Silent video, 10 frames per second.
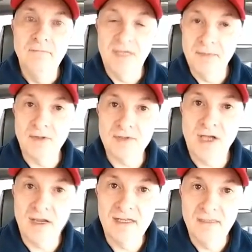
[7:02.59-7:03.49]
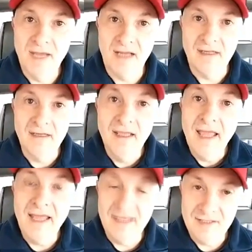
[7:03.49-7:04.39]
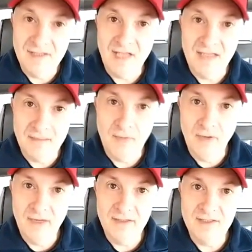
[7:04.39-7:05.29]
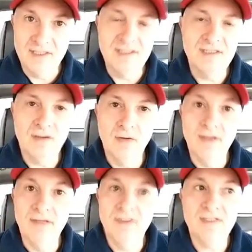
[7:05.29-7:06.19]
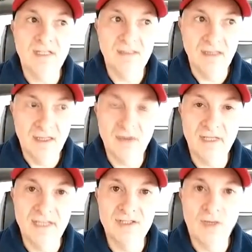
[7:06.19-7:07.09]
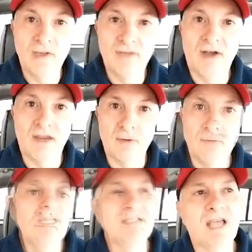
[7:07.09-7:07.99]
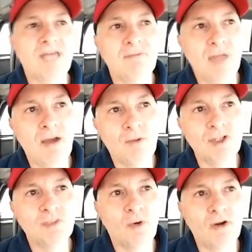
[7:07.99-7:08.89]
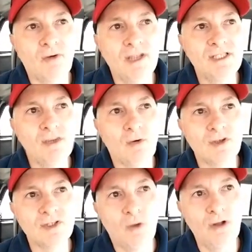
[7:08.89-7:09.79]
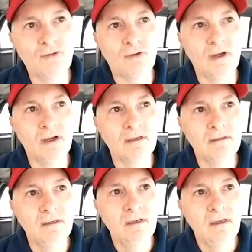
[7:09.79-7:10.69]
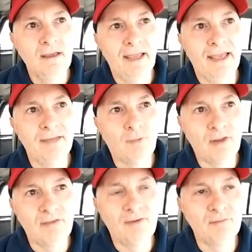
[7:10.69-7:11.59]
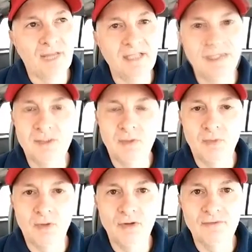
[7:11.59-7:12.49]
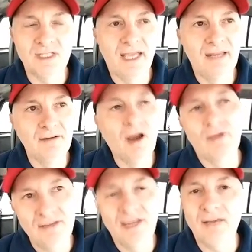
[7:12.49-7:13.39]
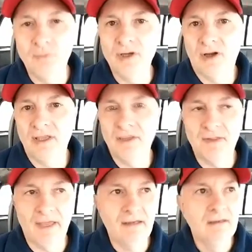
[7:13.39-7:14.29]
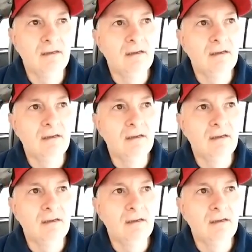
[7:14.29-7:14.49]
People are talking about it. And isn't that the point of this? This thing literally is going viral. I mean, aside from Mount Rushmore, Crazy Horse, Wall Drug, and where they filmed Dances with Wolves, and okay, Deadwood, I'll give you that.